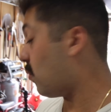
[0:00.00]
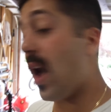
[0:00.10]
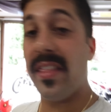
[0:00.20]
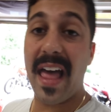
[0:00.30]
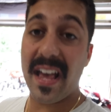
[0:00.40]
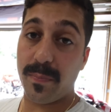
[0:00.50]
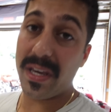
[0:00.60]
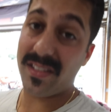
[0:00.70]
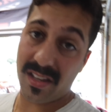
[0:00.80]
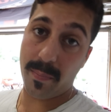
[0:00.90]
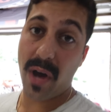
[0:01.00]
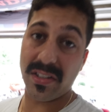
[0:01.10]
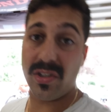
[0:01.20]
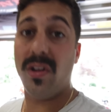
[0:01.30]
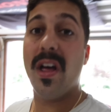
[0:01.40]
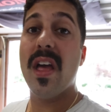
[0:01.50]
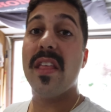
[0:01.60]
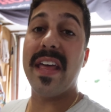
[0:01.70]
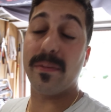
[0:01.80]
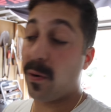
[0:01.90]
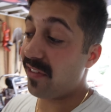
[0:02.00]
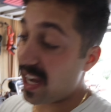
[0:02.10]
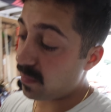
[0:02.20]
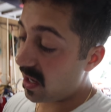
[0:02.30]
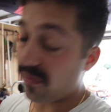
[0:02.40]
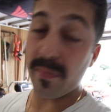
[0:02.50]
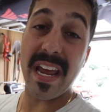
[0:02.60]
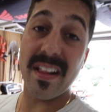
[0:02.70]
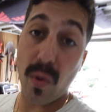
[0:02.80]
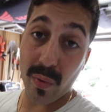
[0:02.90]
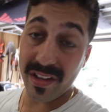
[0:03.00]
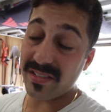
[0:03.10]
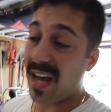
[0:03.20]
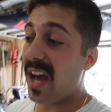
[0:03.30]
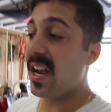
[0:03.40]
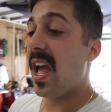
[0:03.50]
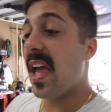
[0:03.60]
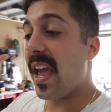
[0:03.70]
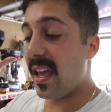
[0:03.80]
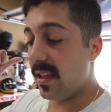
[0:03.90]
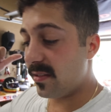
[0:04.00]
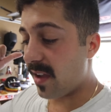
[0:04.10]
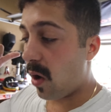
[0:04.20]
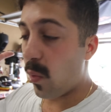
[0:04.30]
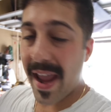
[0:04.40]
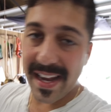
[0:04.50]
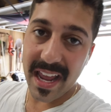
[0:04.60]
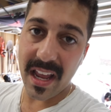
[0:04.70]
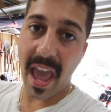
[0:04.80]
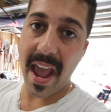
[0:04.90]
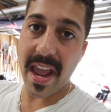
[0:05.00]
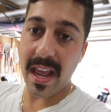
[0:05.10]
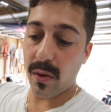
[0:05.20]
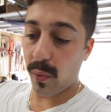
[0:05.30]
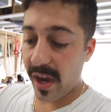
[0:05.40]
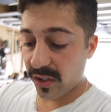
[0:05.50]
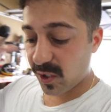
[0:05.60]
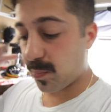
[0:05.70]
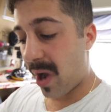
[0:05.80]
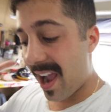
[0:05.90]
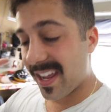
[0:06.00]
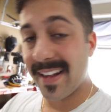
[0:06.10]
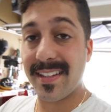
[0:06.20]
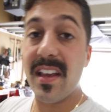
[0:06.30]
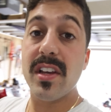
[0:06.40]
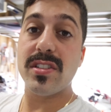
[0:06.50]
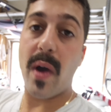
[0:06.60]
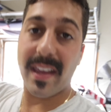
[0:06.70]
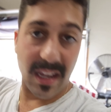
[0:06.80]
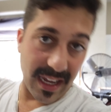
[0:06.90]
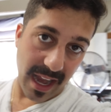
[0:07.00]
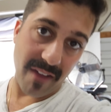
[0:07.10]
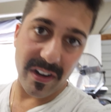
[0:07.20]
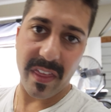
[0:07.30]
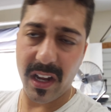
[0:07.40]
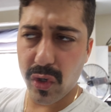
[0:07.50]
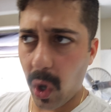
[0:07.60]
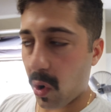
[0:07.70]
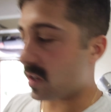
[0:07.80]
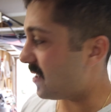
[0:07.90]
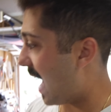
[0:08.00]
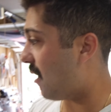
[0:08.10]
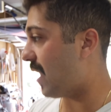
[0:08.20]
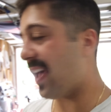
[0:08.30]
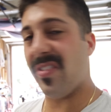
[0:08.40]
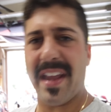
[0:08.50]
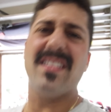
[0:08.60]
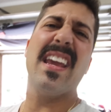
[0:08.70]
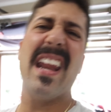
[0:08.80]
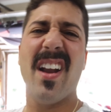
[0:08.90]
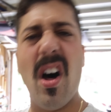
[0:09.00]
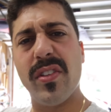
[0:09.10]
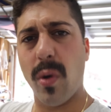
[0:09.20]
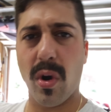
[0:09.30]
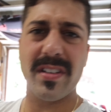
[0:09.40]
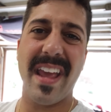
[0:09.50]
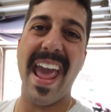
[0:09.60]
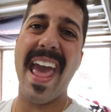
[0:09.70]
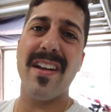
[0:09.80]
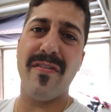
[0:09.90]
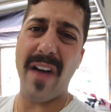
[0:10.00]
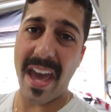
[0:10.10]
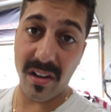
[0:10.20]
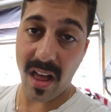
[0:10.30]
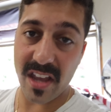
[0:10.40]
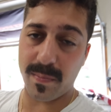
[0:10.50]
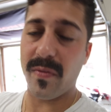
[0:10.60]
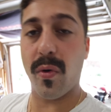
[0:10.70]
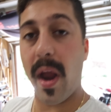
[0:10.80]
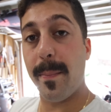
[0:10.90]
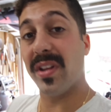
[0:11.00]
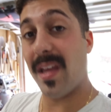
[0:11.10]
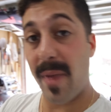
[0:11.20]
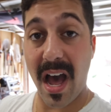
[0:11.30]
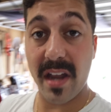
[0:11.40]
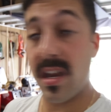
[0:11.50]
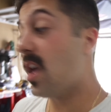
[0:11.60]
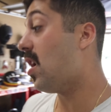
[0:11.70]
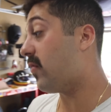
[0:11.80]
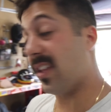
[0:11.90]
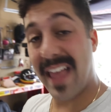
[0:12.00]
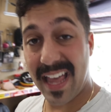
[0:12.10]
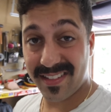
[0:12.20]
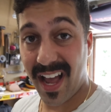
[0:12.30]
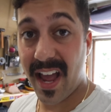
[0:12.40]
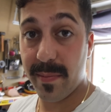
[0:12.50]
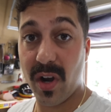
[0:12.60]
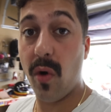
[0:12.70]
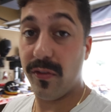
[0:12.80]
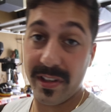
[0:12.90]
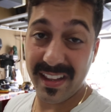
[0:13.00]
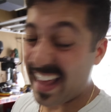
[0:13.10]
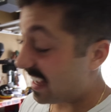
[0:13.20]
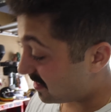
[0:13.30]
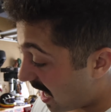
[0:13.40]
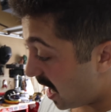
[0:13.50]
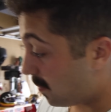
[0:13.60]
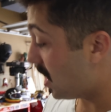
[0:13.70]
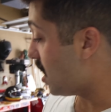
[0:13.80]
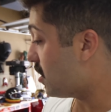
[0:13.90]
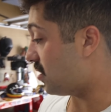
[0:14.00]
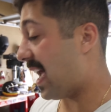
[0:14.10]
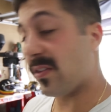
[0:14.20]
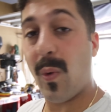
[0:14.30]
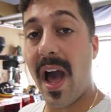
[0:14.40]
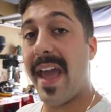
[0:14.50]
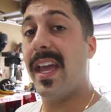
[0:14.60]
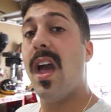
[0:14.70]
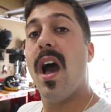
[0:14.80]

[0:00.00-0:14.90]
one last piece to the puzzle that's preventing me from getting the wheels on is awaiting a rear sprocket so I can get everything torqued down. I'd like to get it all torqued and finalized before I put them on for the last time and hopefully the last time. So that's why